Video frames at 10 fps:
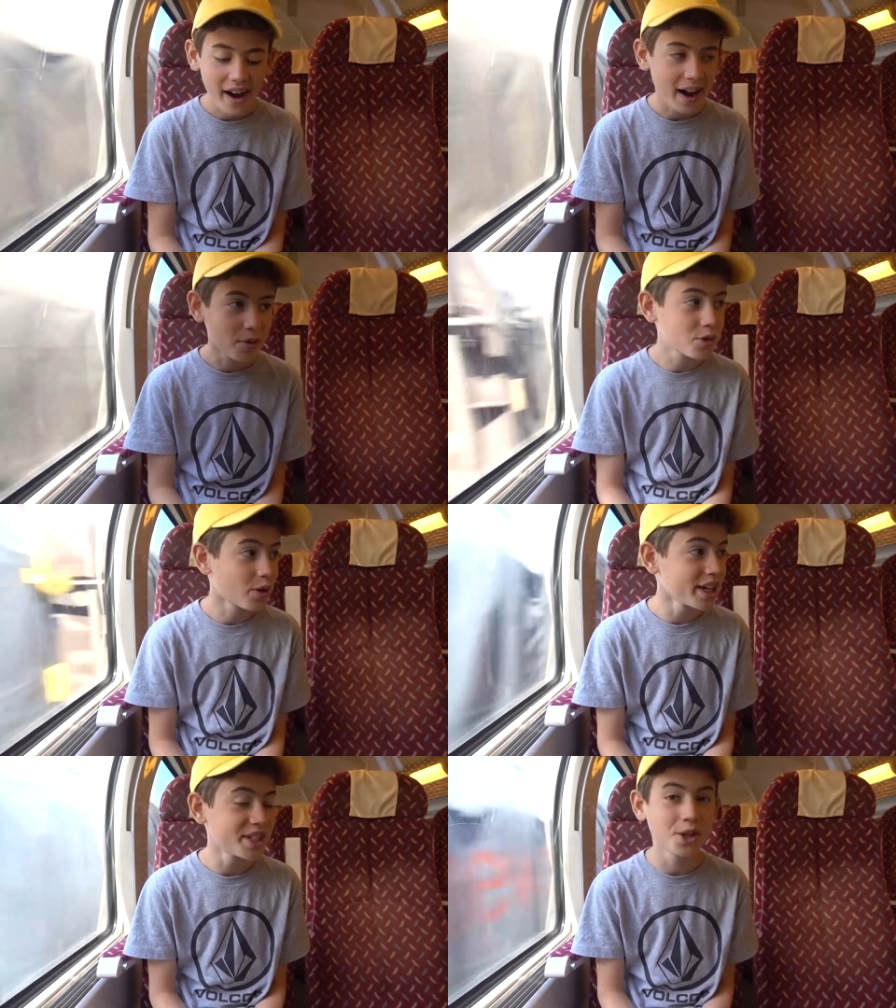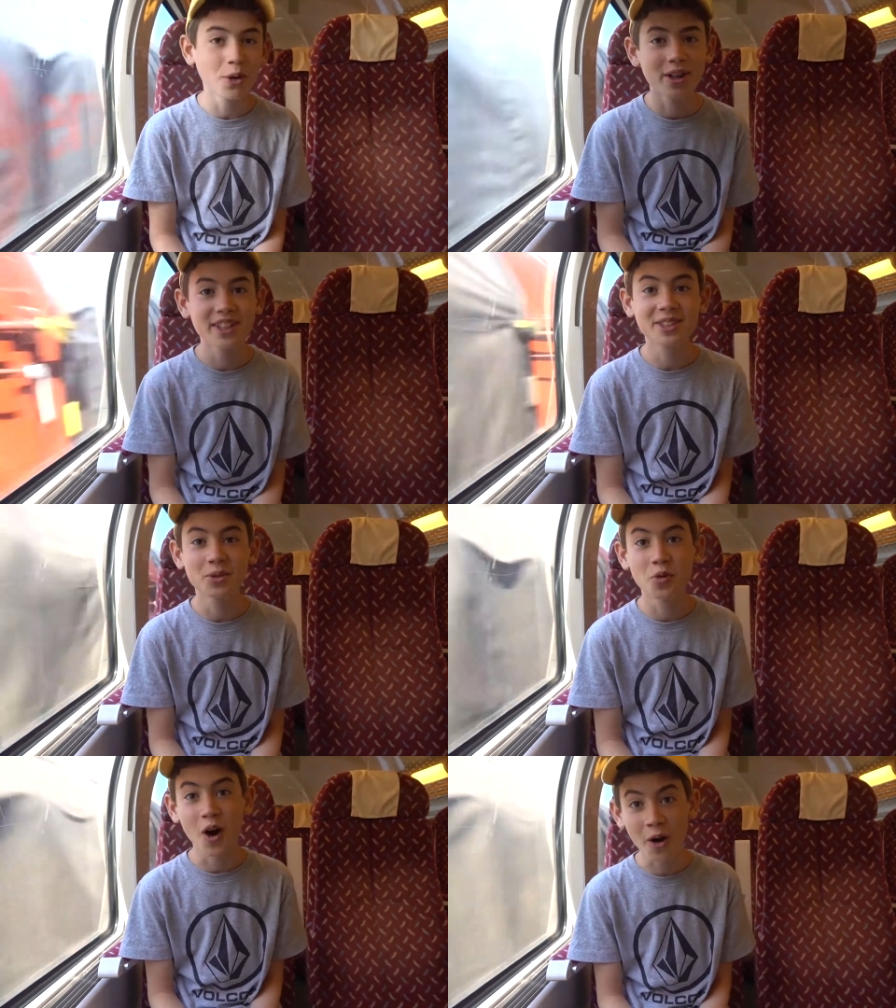I'm quite sure it's
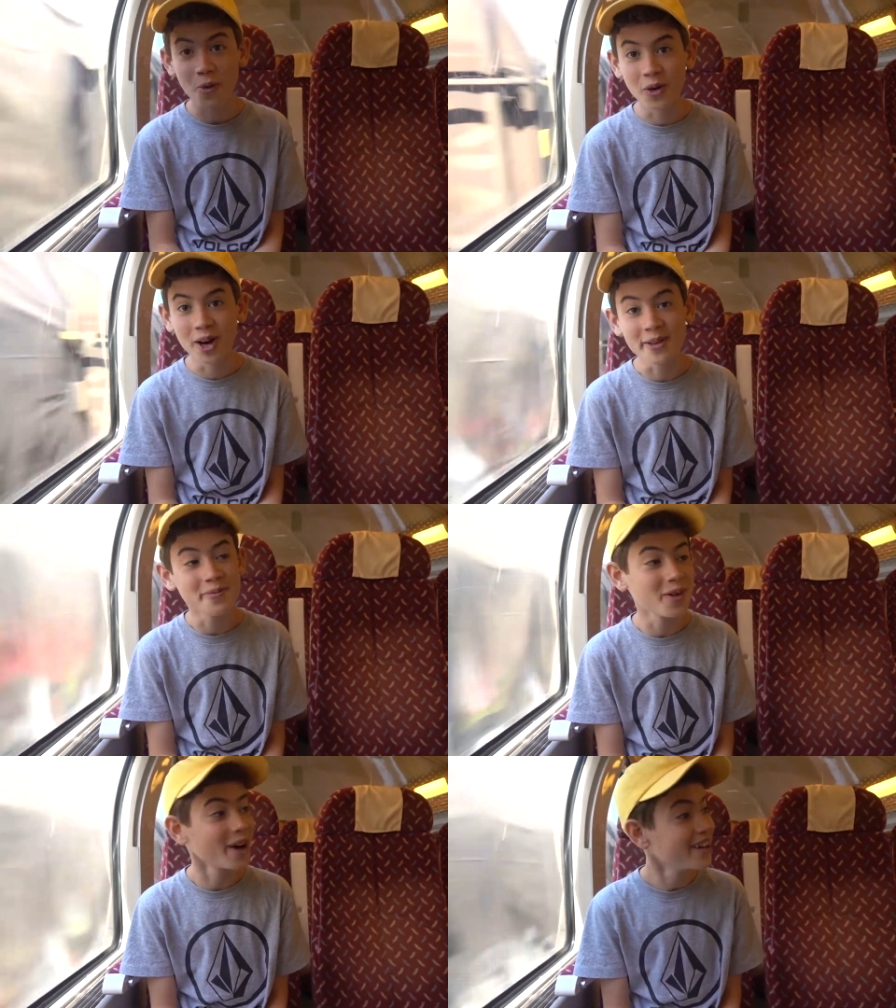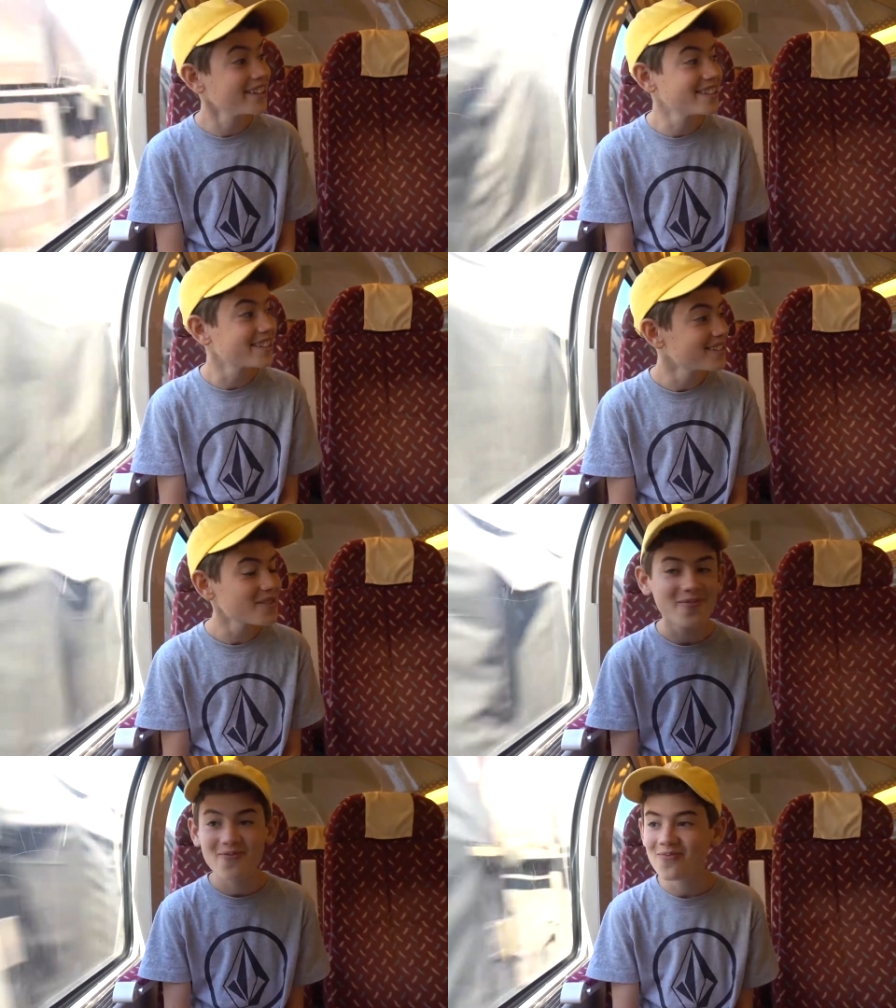the wrong one, but...
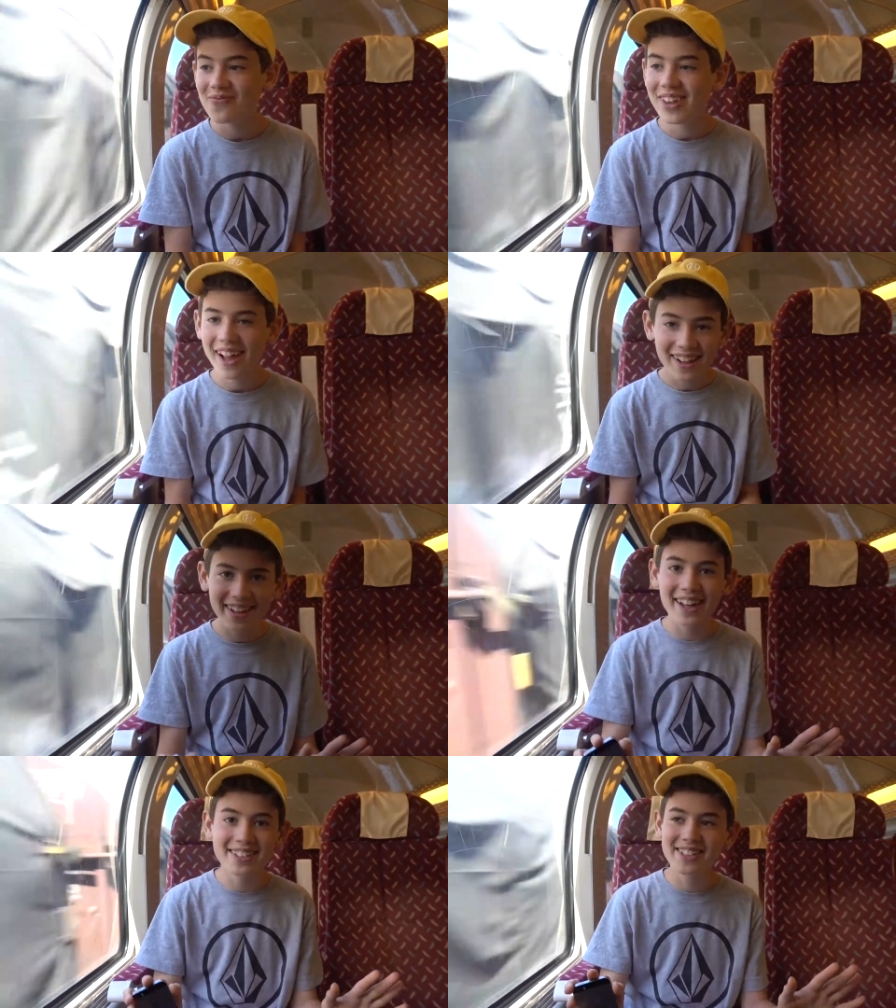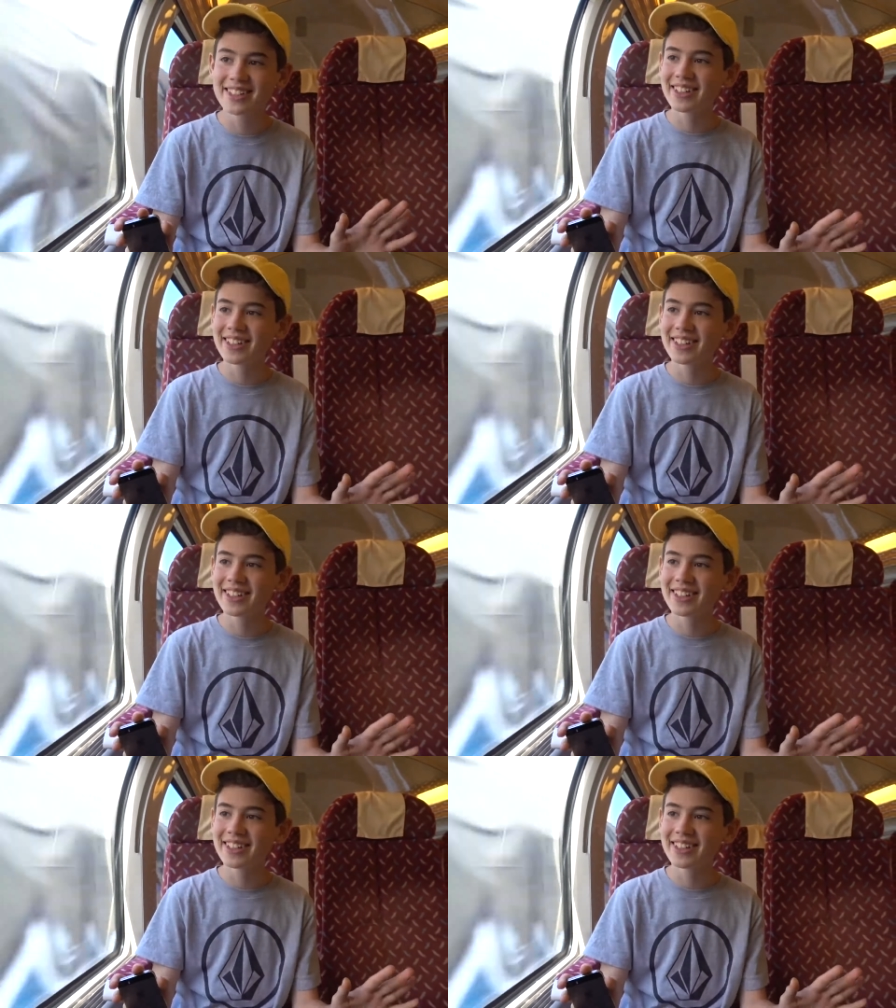Let's see,